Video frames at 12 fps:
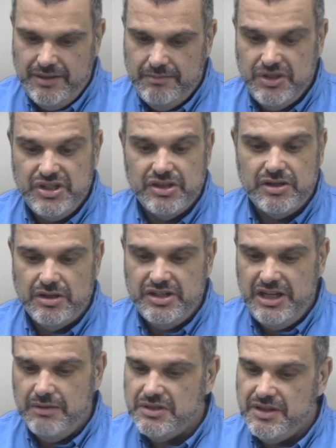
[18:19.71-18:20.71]
Mrs.
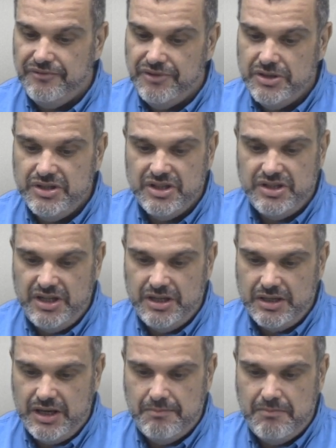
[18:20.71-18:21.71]
Garcia was the first to see us
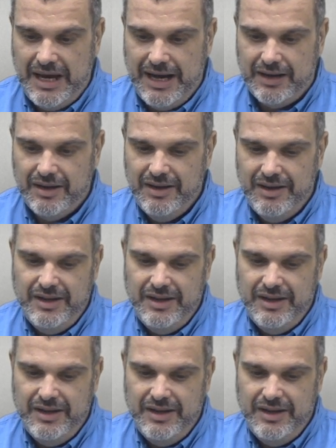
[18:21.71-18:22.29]
come back,